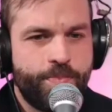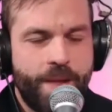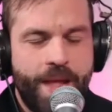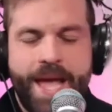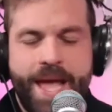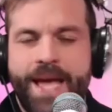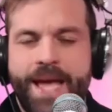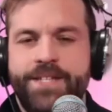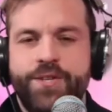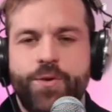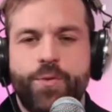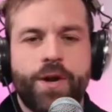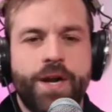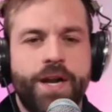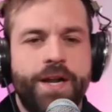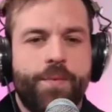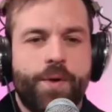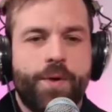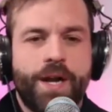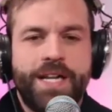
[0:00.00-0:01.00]
And so we're
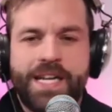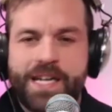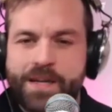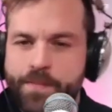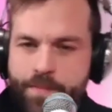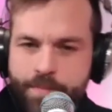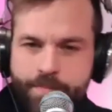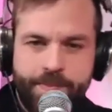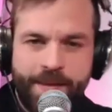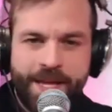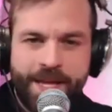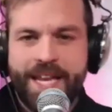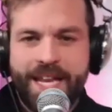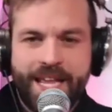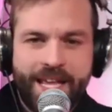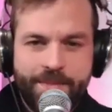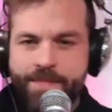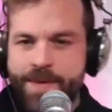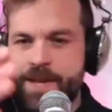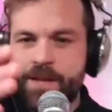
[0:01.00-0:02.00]
gonna talk about
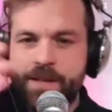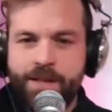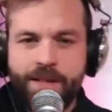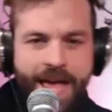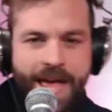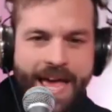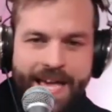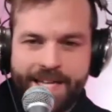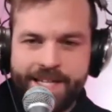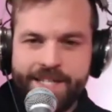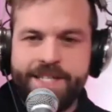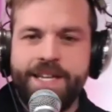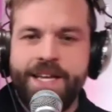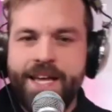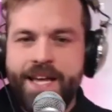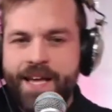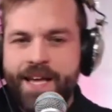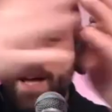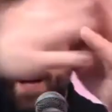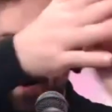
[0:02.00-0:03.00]
beginning, middle, end
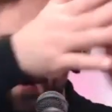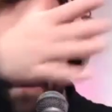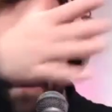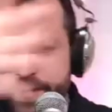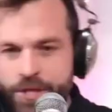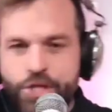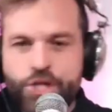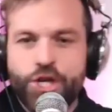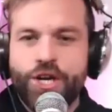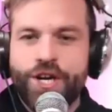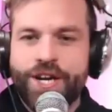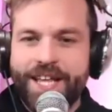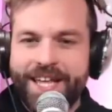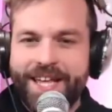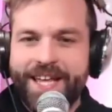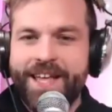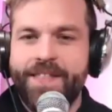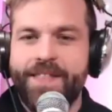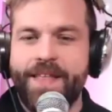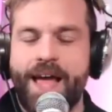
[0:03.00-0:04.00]
of the
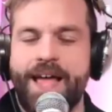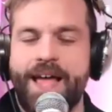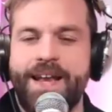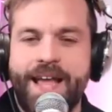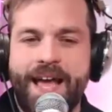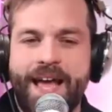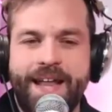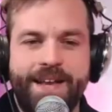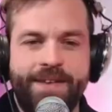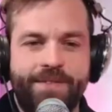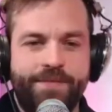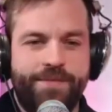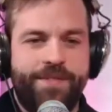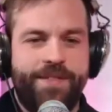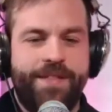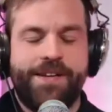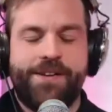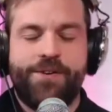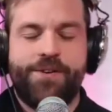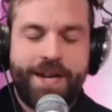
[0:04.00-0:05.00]
journey and
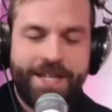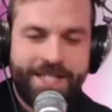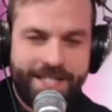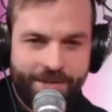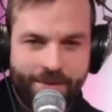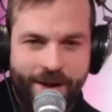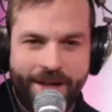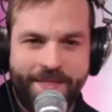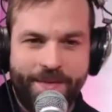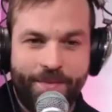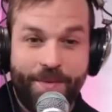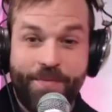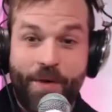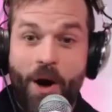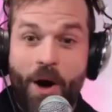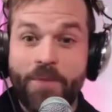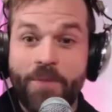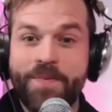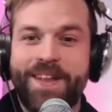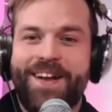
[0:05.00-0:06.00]
the crazy ride that we've
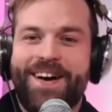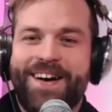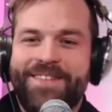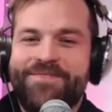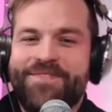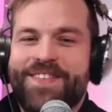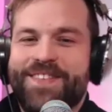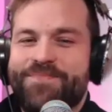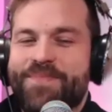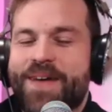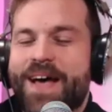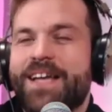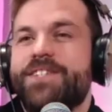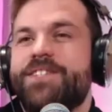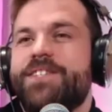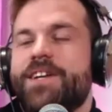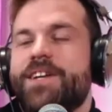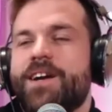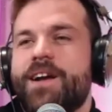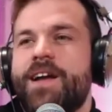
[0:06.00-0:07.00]
all been on for this past
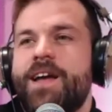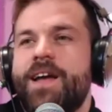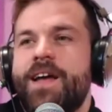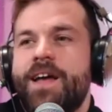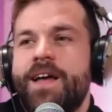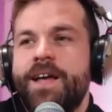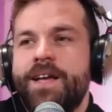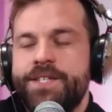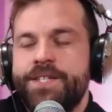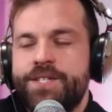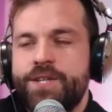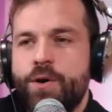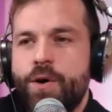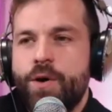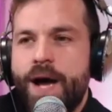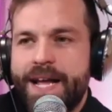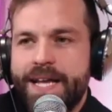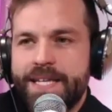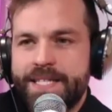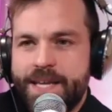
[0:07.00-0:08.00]
year. So
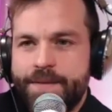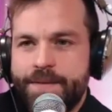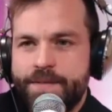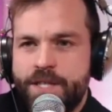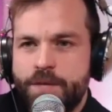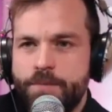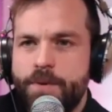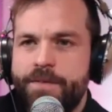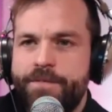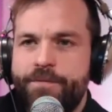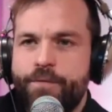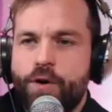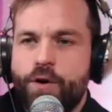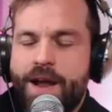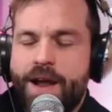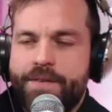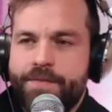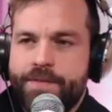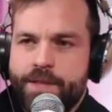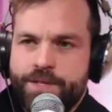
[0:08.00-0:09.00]
I guess give us the
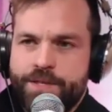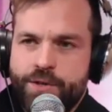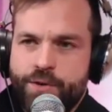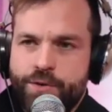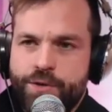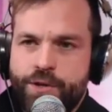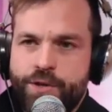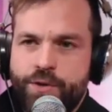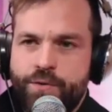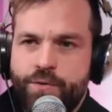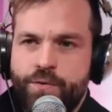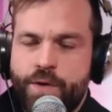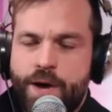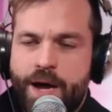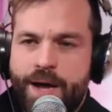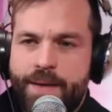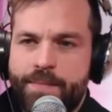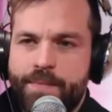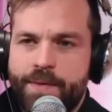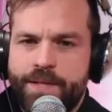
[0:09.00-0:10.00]
before. So you
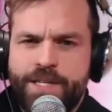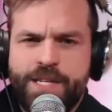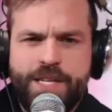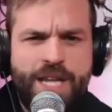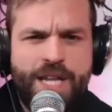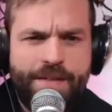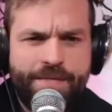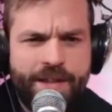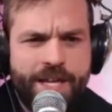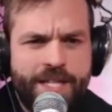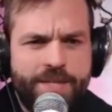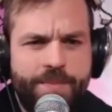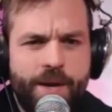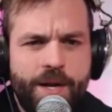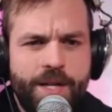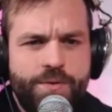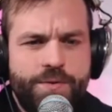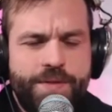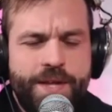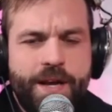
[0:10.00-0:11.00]
did you have any
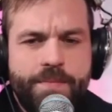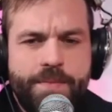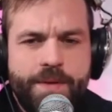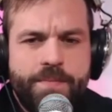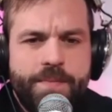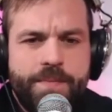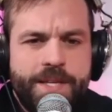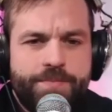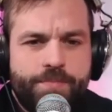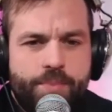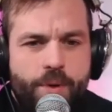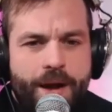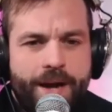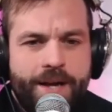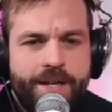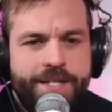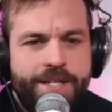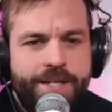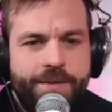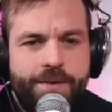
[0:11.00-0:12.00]
experience with Airbnbs prior
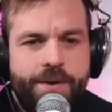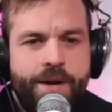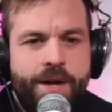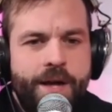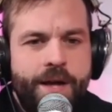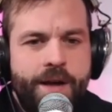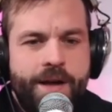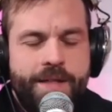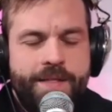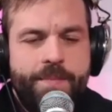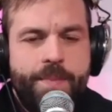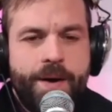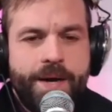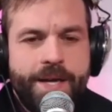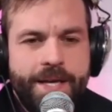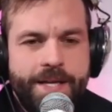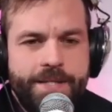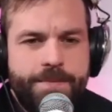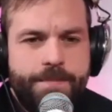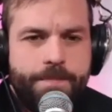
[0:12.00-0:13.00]
to the
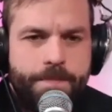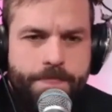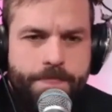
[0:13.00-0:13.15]
bunkies?